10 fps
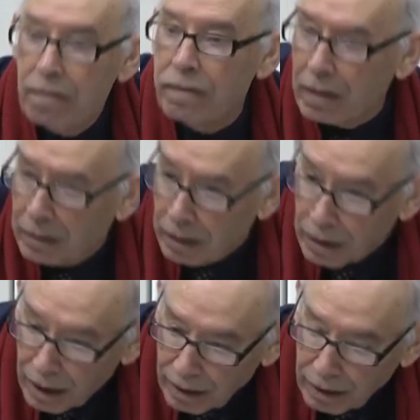
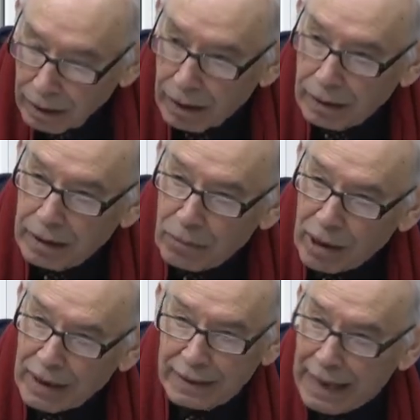Vertical
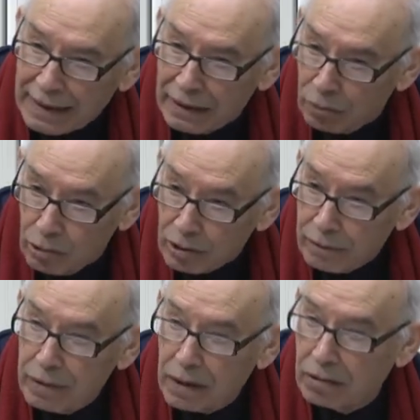democracy doesn't
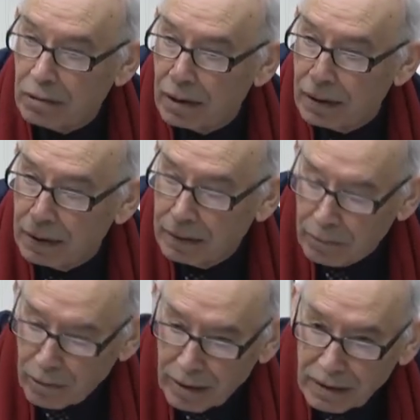work. Vertical
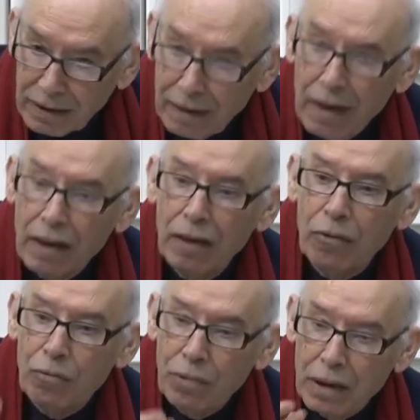democracy
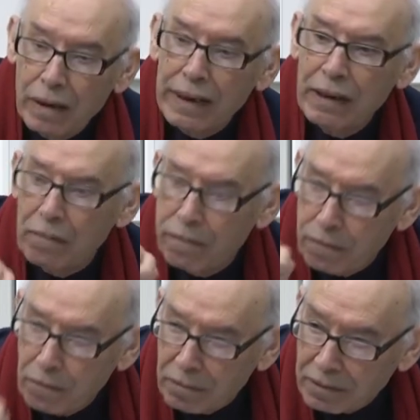will
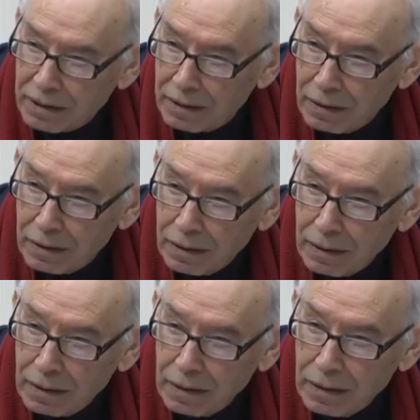reinforce
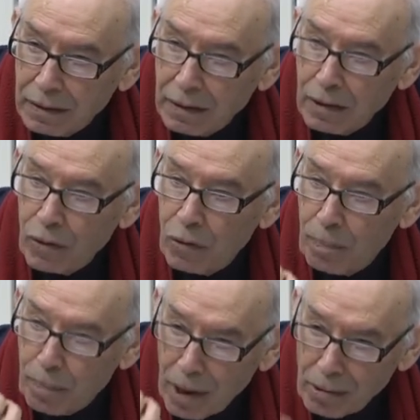
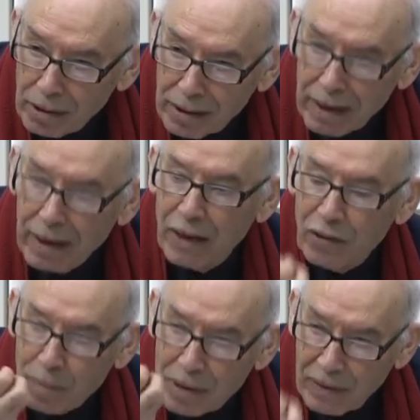the power
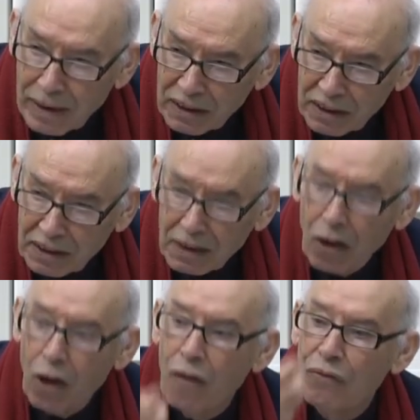and the privileges
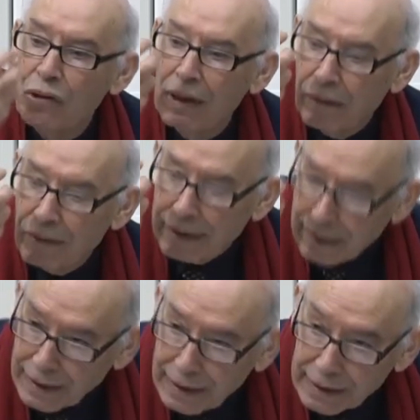of the
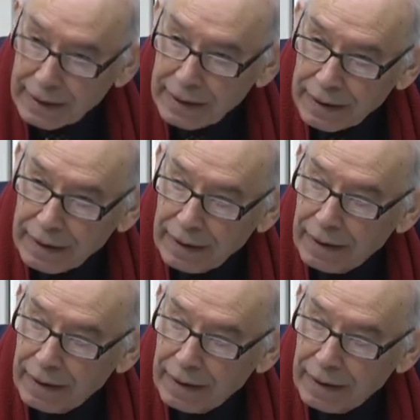elite.